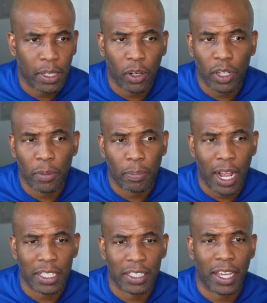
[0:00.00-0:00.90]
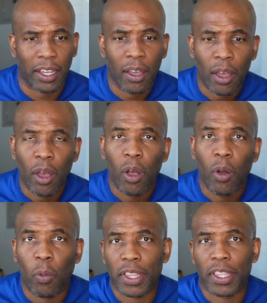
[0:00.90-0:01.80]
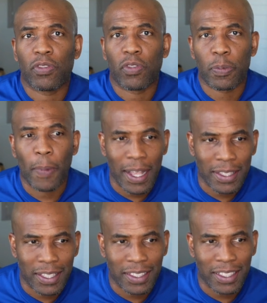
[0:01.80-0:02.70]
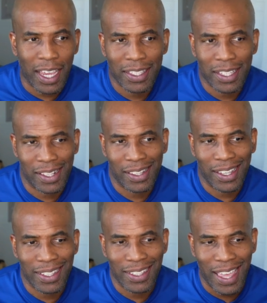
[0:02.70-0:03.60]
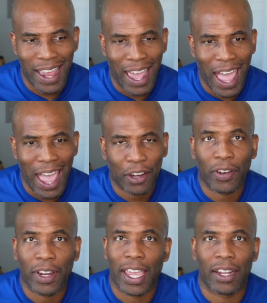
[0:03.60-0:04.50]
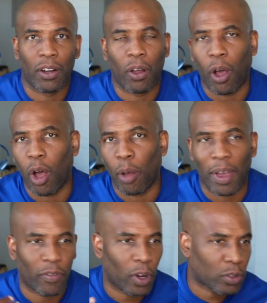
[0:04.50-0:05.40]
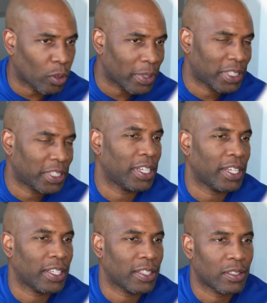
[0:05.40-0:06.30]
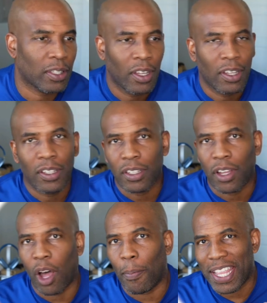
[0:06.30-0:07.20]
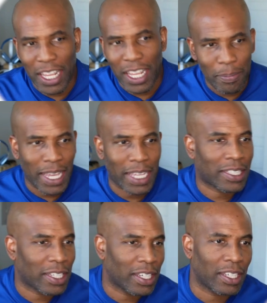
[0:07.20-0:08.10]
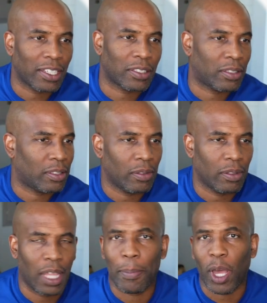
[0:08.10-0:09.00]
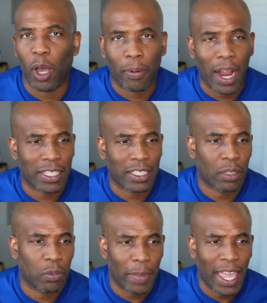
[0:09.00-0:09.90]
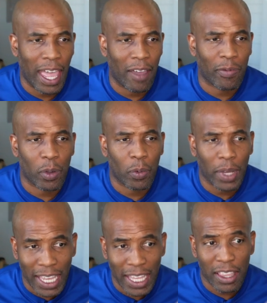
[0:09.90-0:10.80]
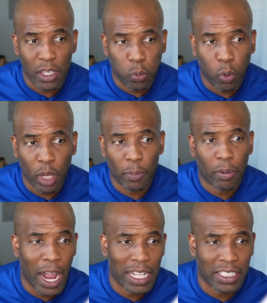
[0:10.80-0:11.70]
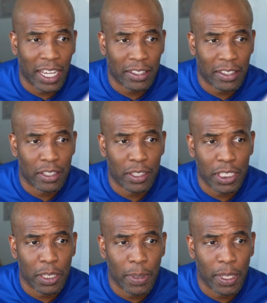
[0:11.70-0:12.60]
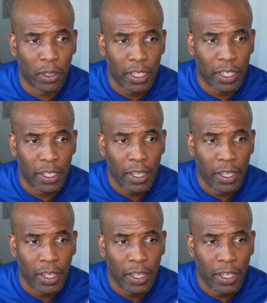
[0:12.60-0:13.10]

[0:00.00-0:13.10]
Learning project, what this response is suggesting is that I create all my virtual machines, all my databases, ML project, what may have you, in this one project, this GCP Learning.